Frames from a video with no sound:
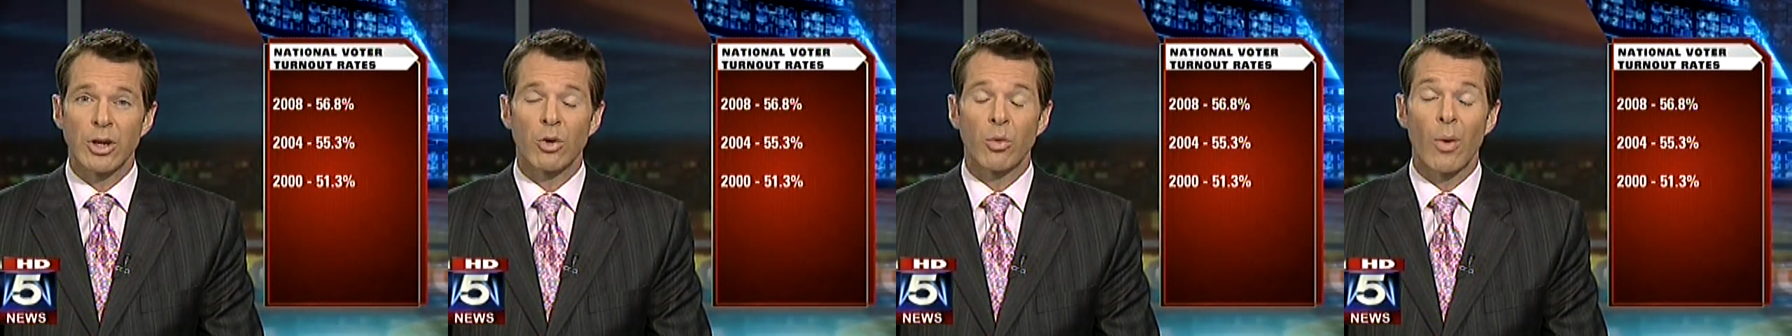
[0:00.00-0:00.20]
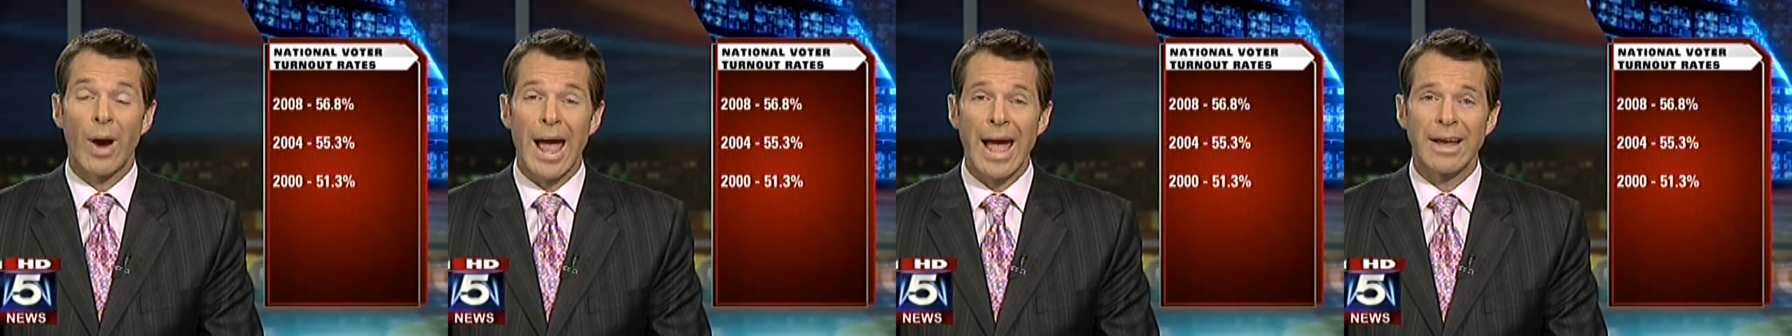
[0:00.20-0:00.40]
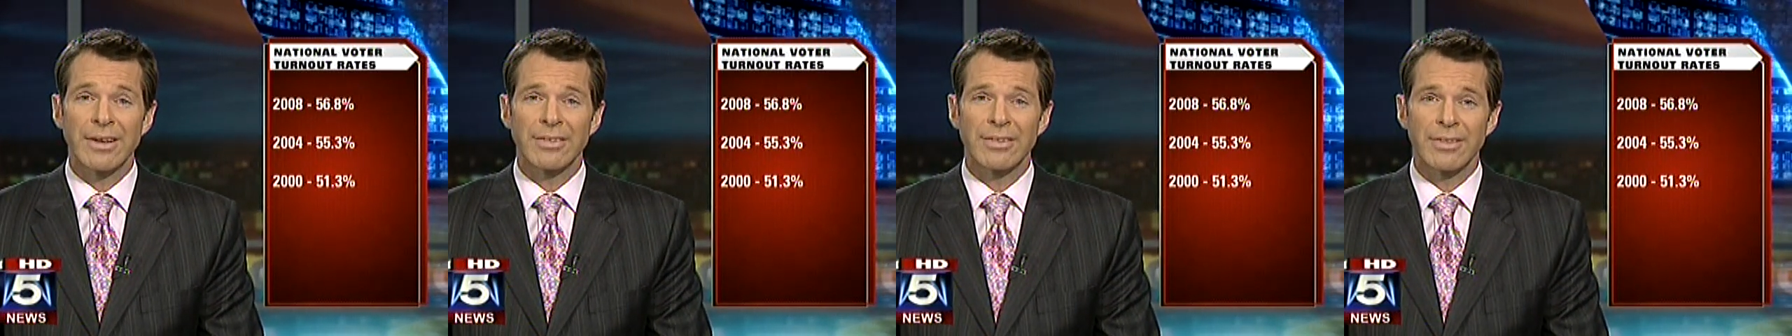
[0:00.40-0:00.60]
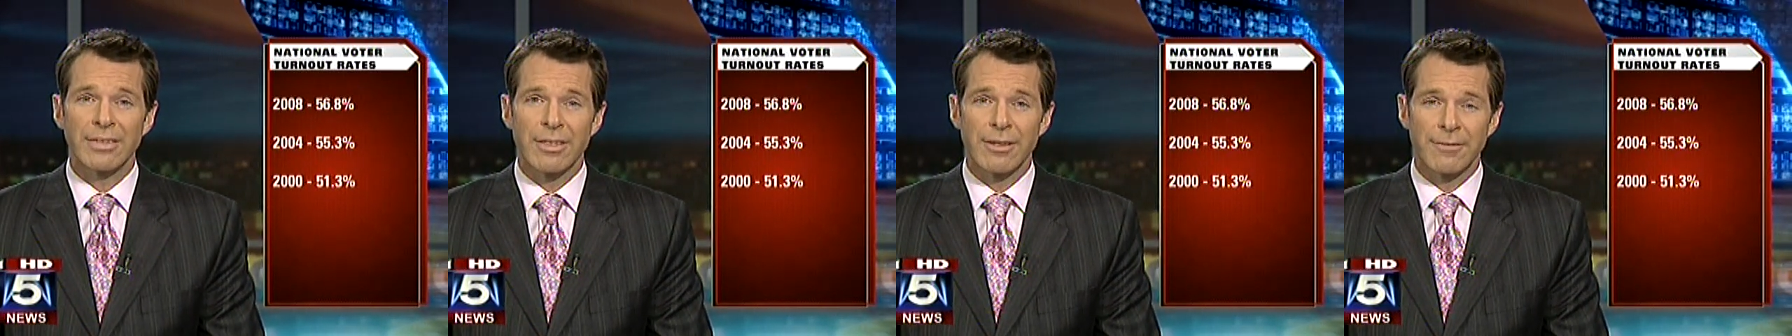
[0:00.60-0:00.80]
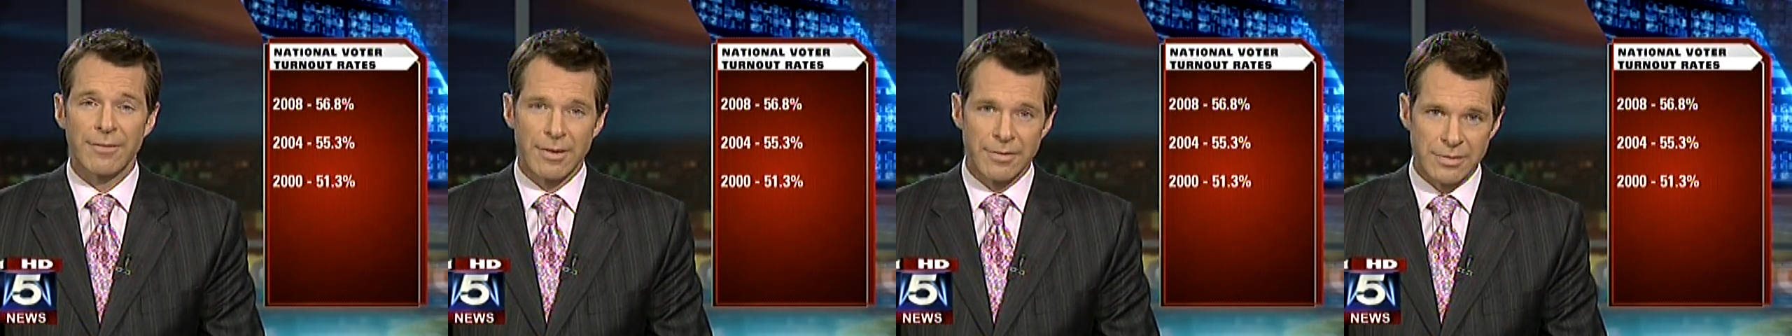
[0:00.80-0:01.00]
cracked
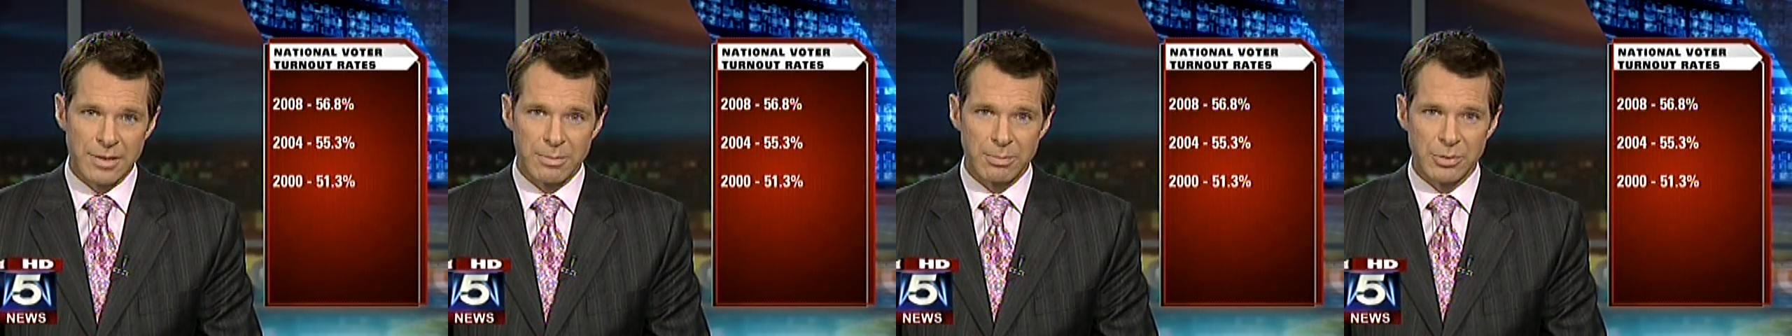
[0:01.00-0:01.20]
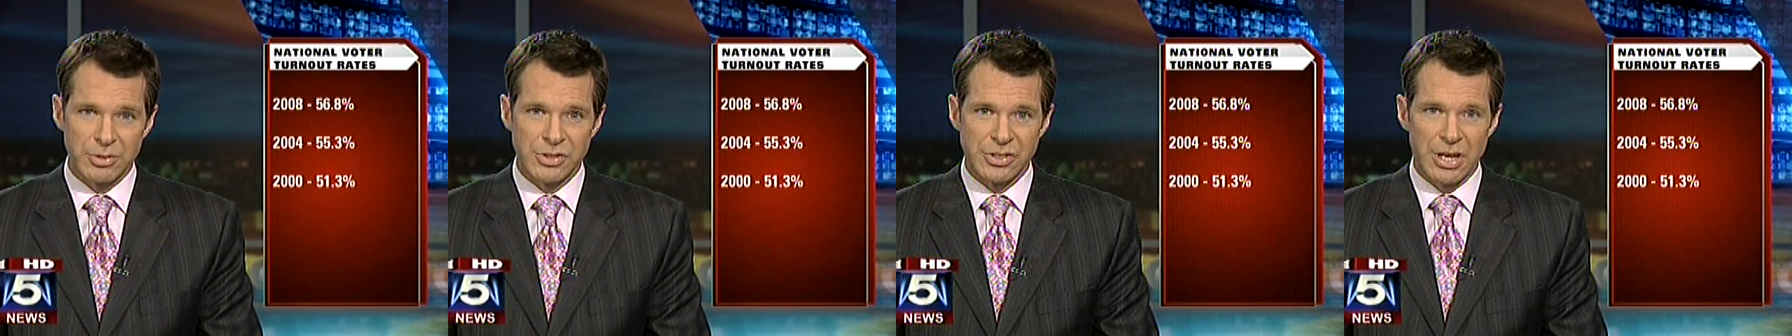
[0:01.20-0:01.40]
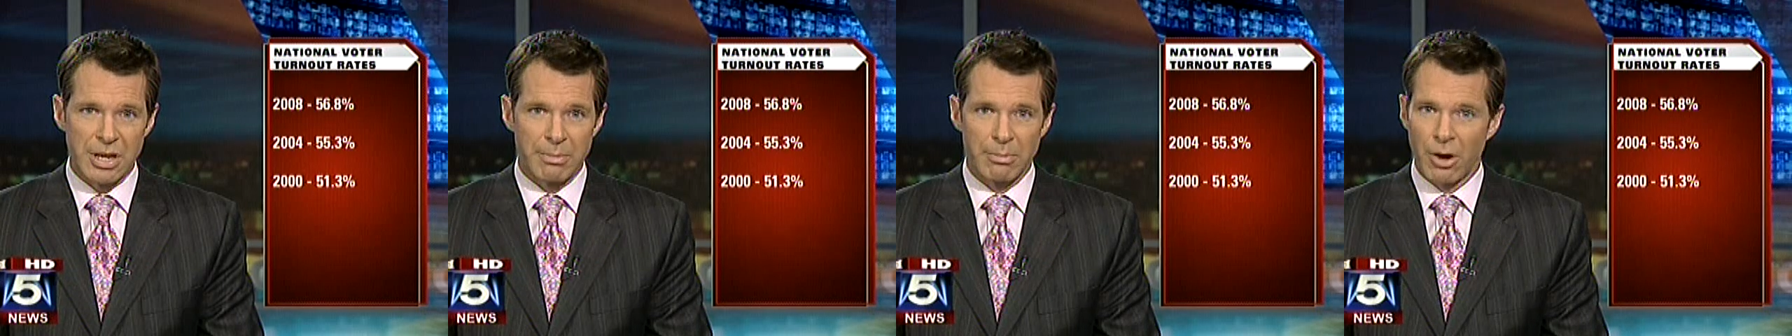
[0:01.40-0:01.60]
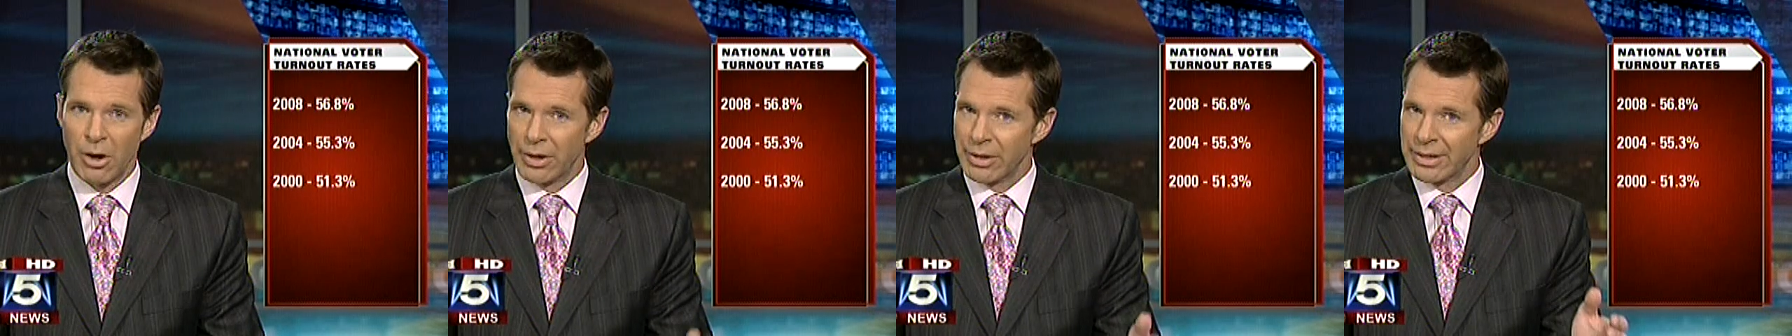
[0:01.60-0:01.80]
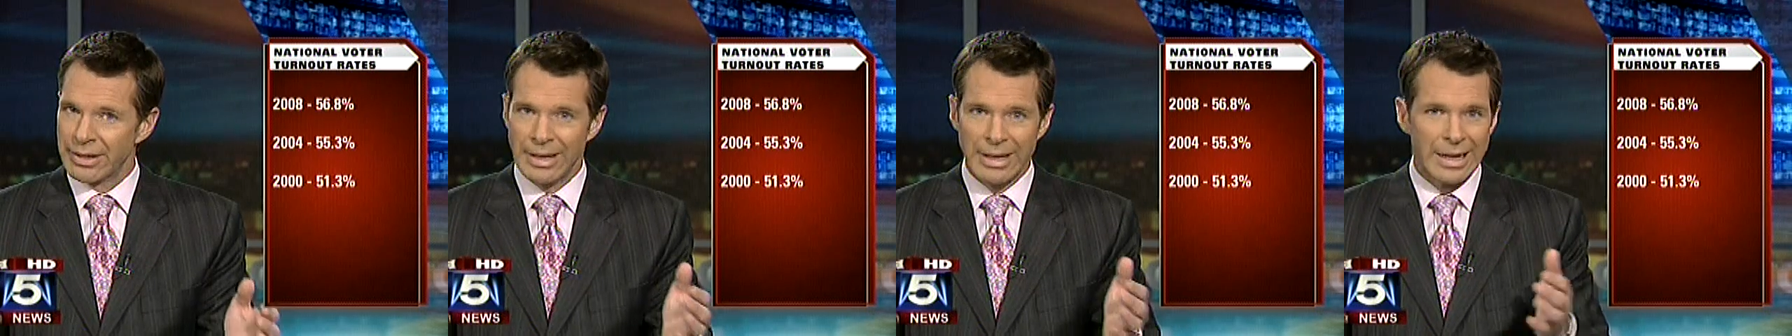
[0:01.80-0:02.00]
the 50%
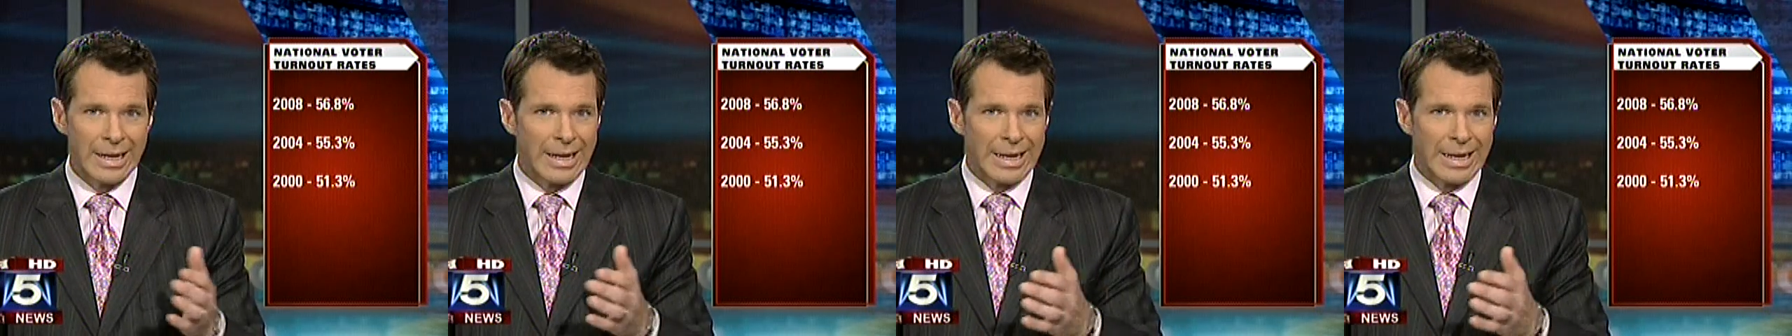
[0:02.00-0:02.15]
mark.